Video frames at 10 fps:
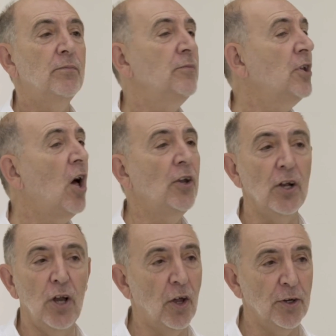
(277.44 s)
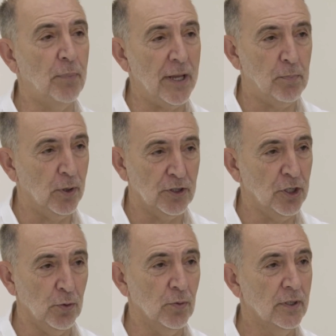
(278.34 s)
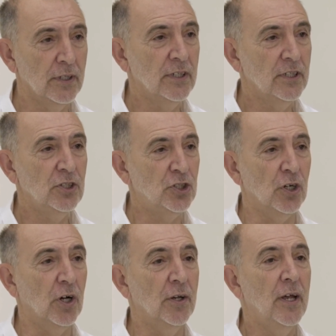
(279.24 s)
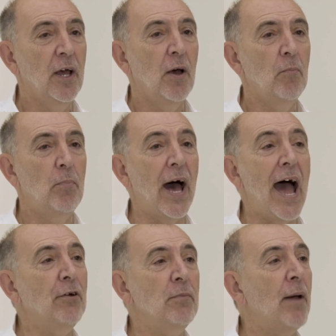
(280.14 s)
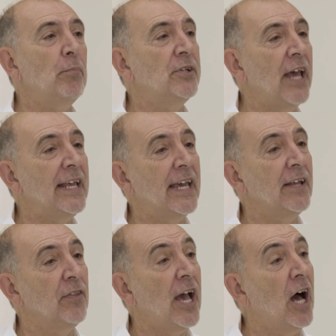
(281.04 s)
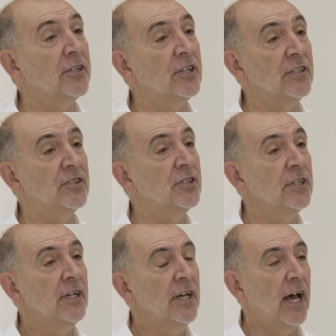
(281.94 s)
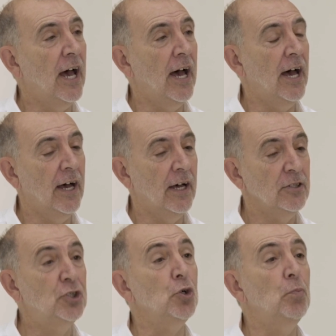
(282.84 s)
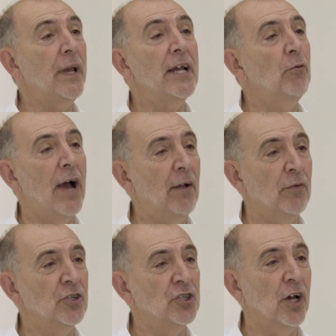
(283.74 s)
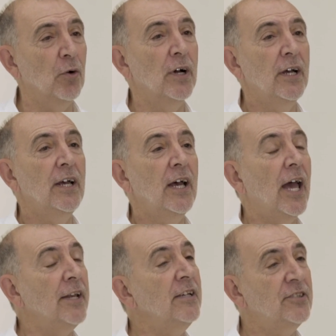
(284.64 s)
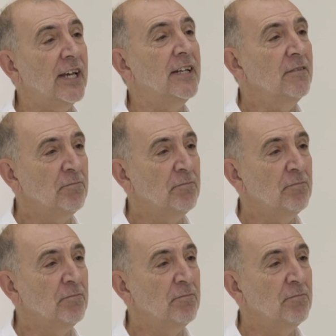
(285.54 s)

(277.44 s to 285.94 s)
not a lot of people knew Sean. But I remember taking the artist Xu Bing around the show, and he said,